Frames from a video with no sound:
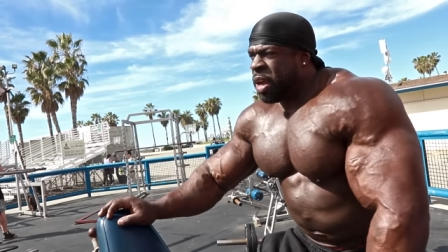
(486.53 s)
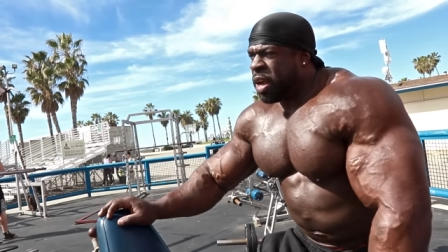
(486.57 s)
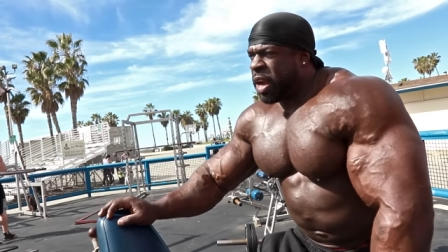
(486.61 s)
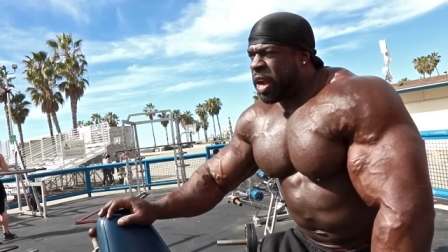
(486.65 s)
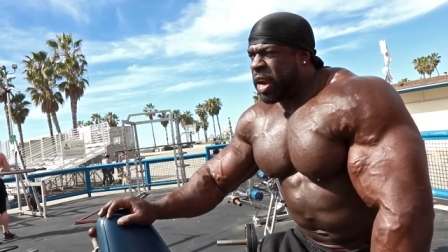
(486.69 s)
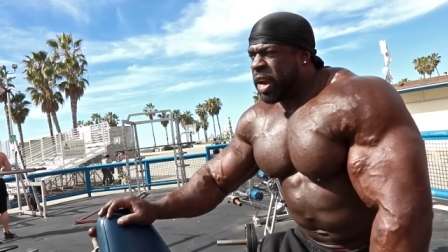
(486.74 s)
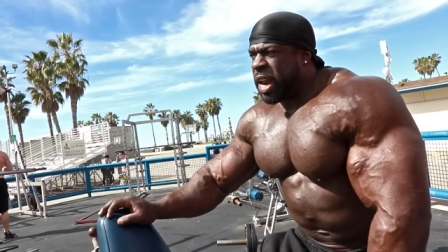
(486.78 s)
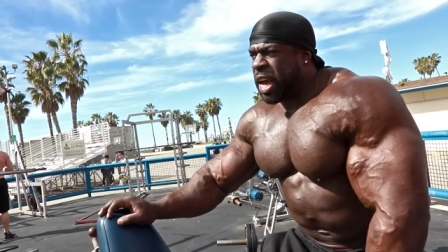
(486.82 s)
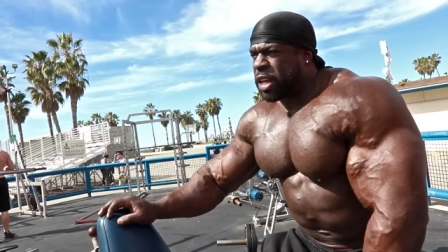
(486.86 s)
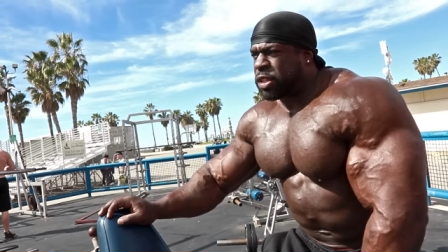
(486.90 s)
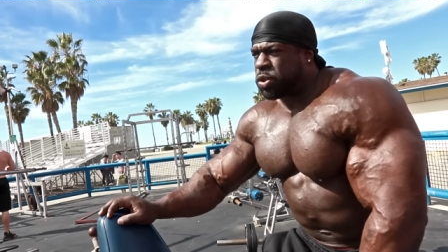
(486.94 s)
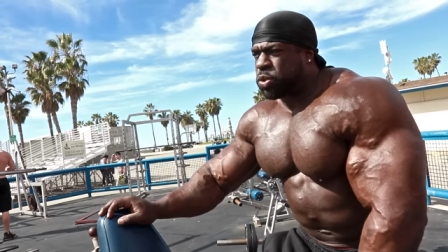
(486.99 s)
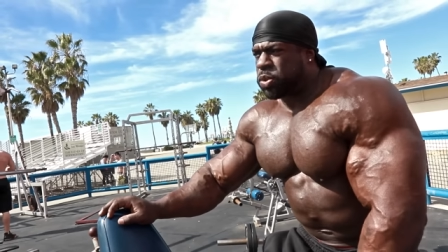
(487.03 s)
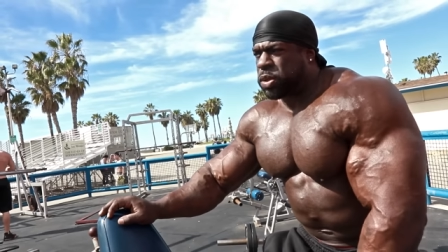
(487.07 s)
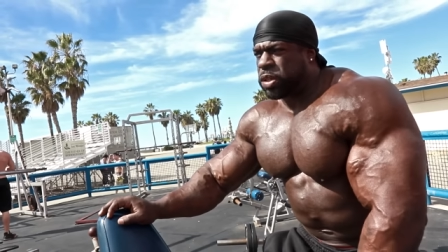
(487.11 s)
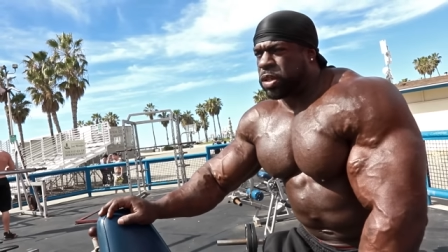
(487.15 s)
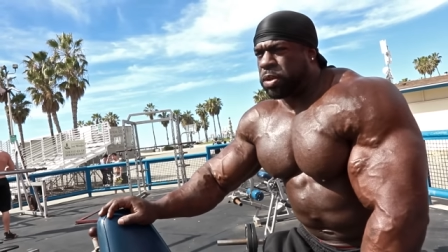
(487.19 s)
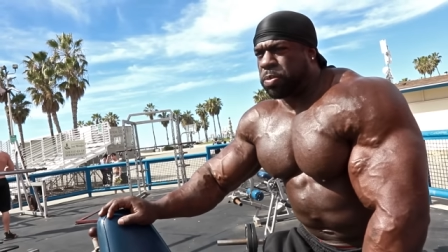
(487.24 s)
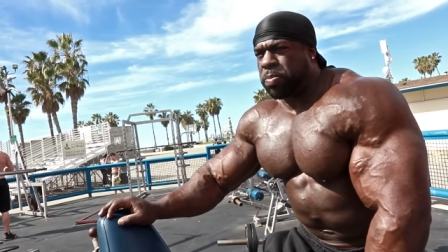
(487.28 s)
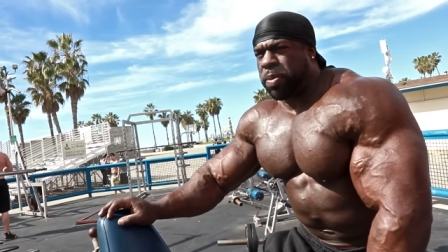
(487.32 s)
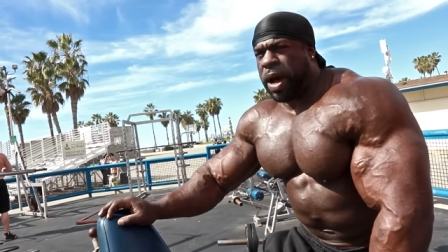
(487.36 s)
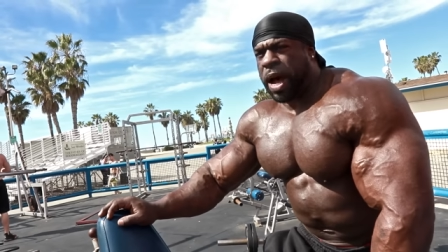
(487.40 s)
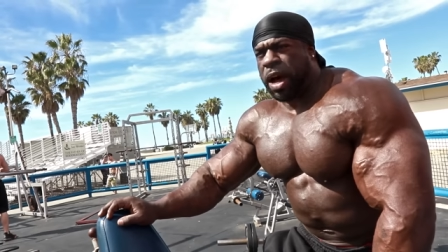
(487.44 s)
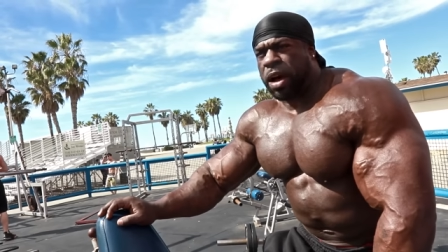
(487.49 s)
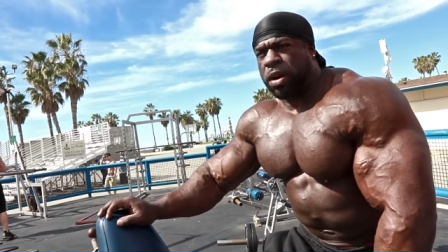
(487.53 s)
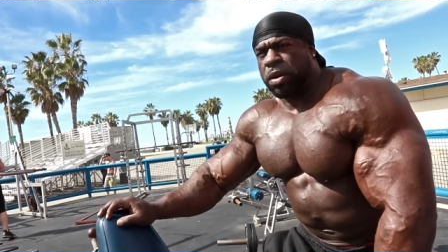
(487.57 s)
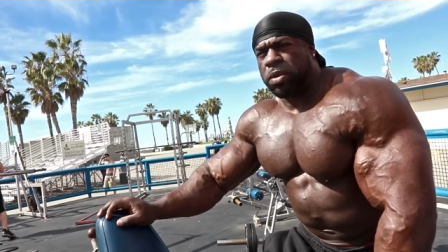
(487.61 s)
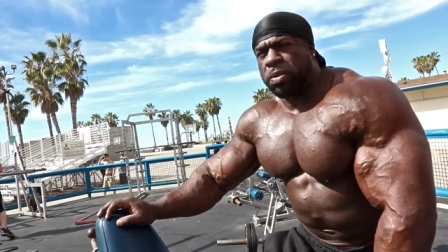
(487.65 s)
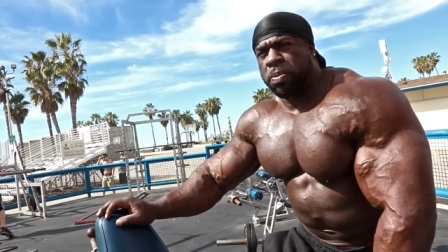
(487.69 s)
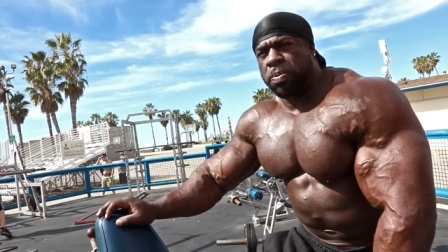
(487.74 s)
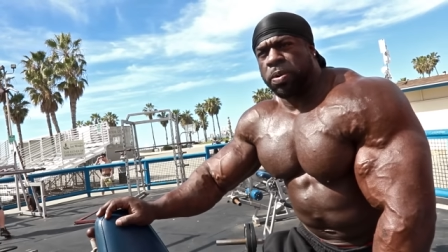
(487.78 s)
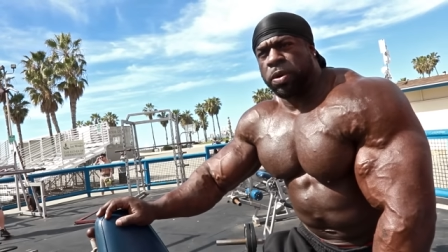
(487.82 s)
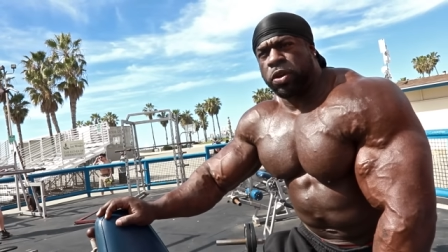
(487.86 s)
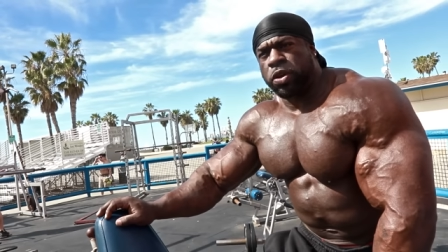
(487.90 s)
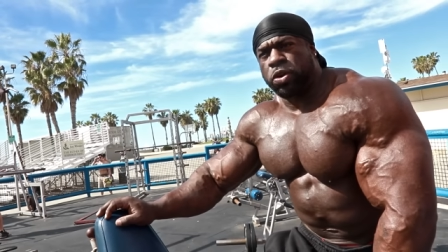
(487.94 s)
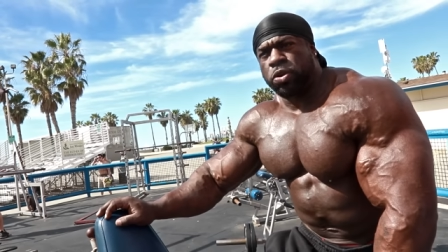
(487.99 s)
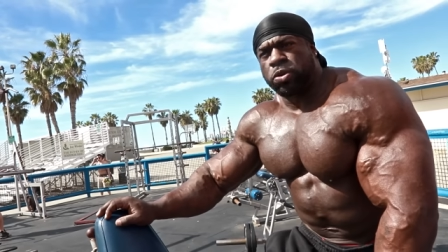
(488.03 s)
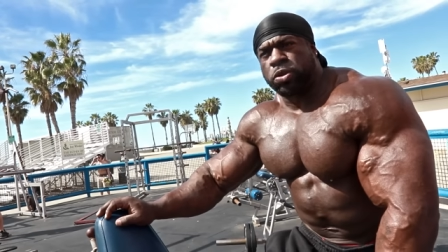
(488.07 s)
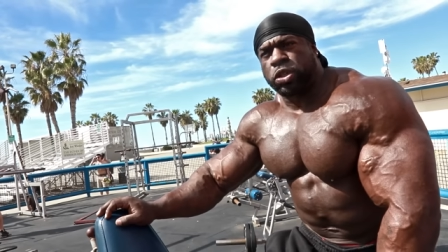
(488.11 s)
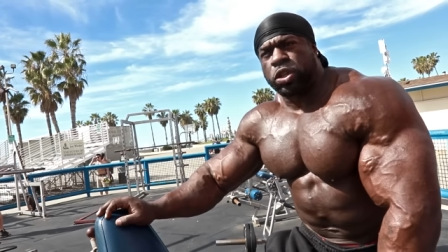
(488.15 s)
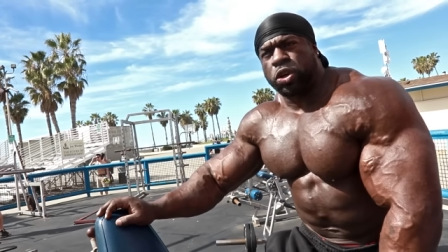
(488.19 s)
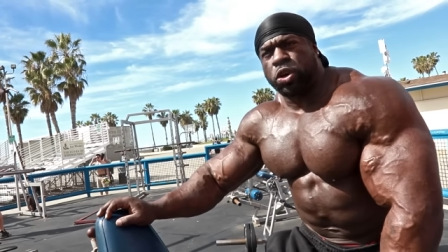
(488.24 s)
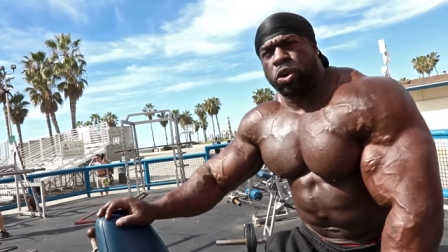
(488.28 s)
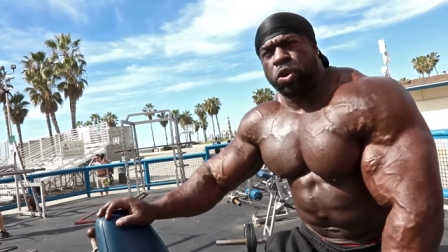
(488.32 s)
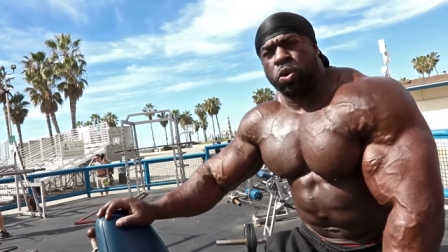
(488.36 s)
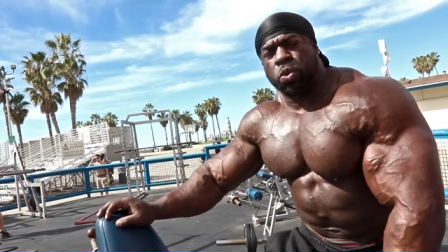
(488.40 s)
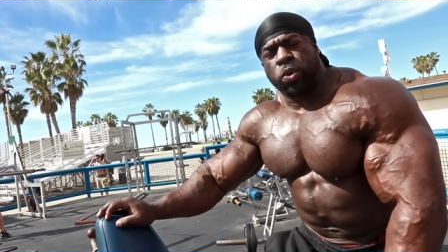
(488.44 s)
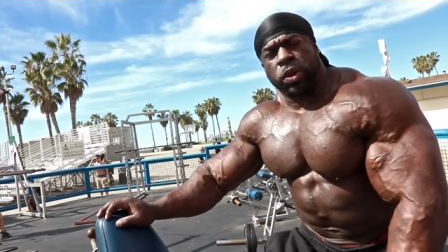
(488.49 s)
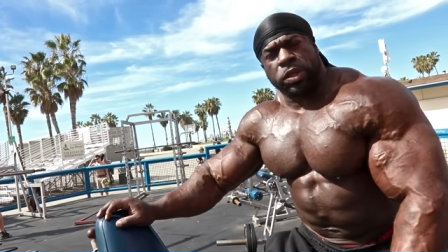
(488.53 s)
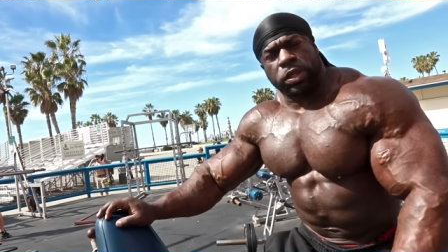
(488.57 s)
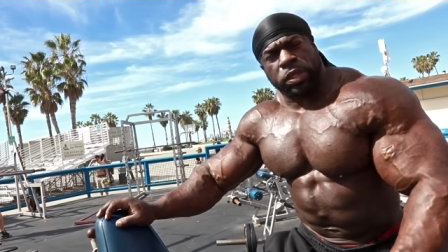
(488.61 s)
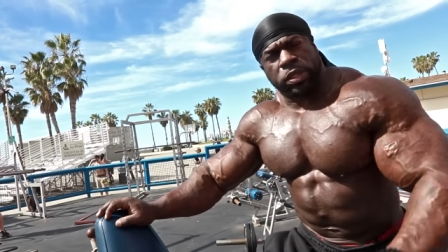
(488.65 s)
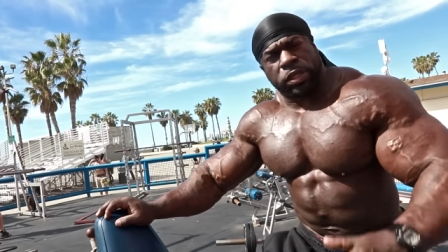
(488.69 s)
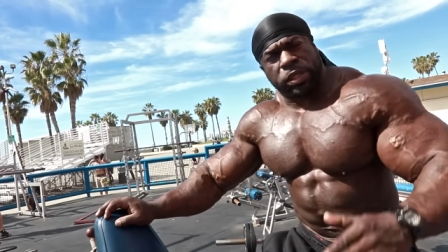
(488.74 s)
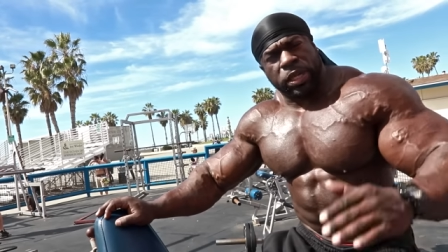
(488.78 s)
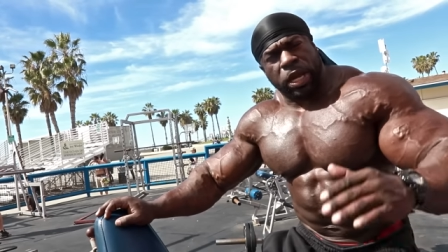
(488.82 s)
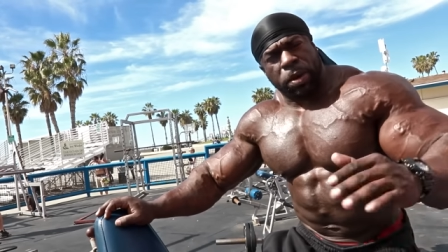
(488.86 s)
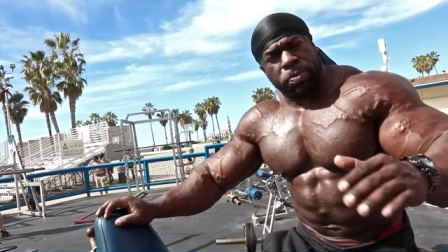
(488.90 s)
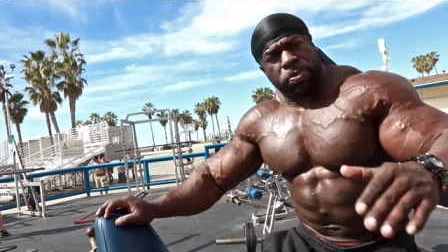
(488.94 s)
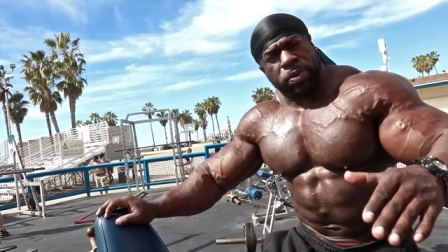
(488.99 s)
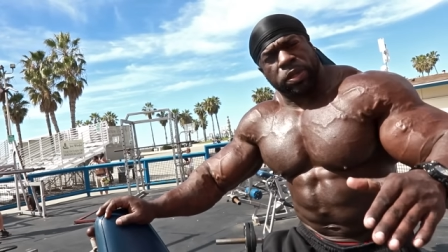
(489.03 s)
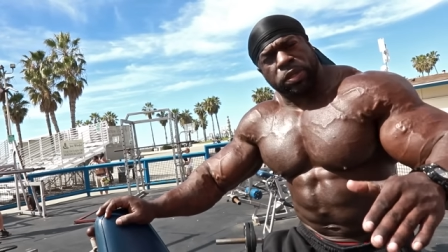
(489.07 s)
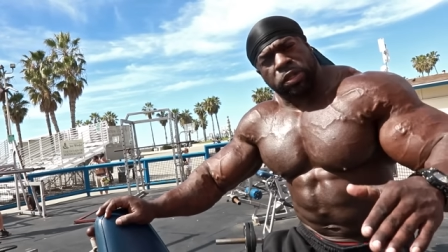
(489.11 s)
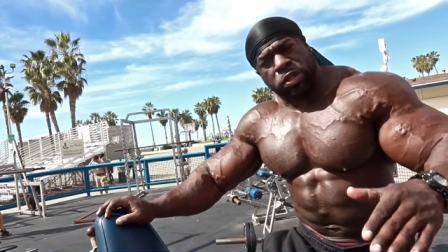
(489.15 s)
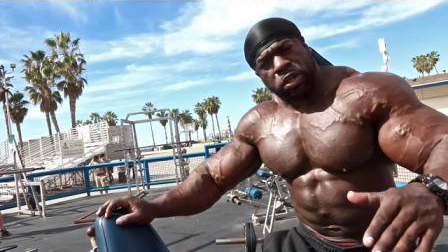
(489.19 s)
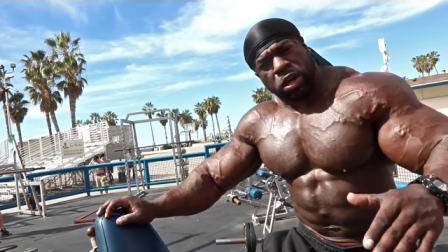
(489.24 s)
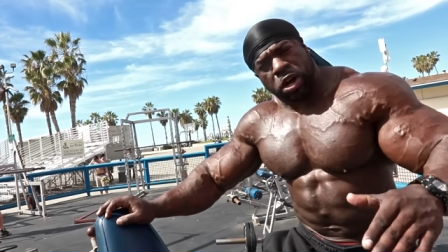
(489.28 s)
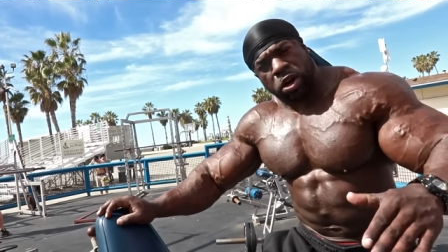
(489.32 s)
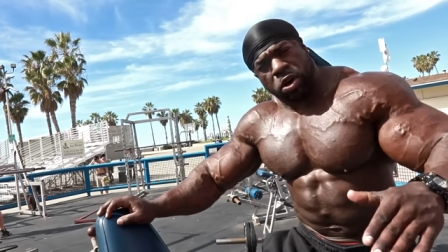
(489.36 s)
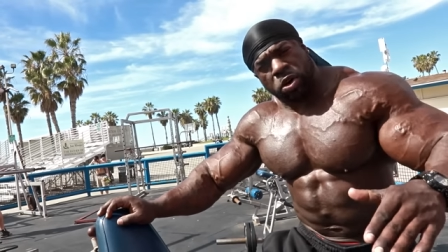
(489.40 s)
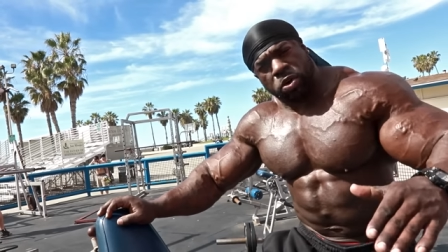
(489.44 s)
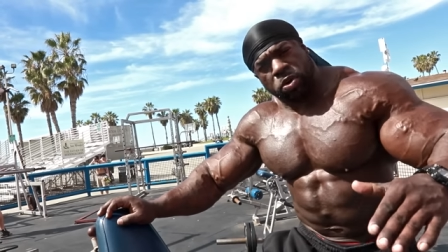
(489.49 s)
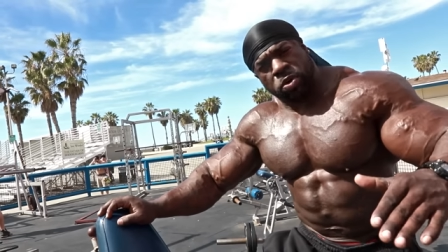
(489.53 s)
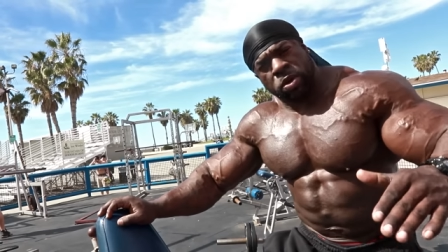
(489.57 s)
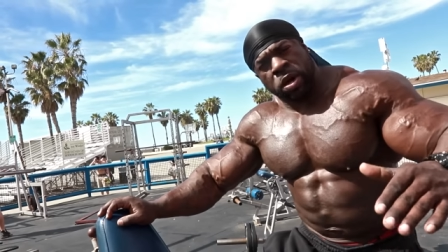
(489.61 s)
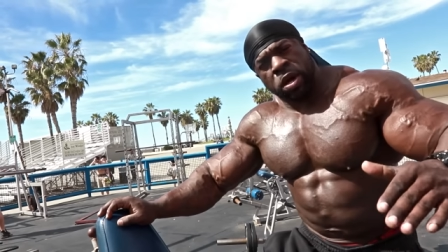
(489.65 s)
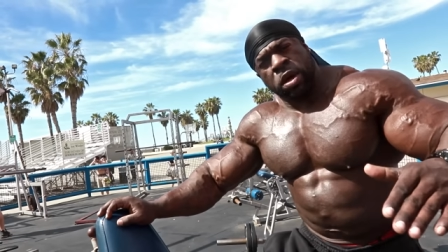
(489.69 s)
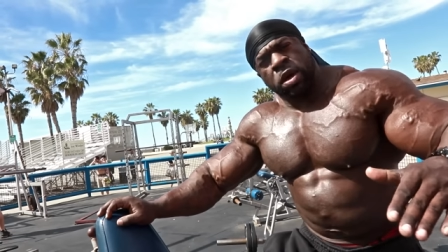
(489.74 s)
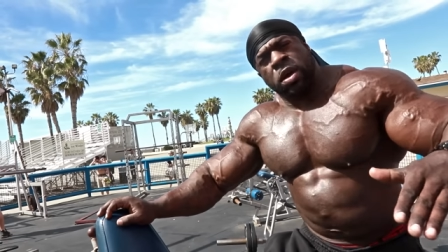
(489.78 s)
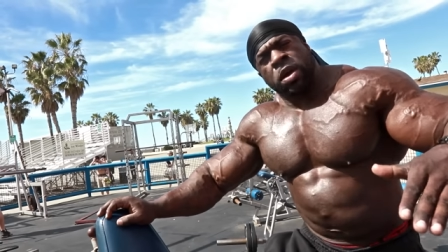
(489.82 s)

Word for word: And that's what it's about. YouTube was a stepping stone.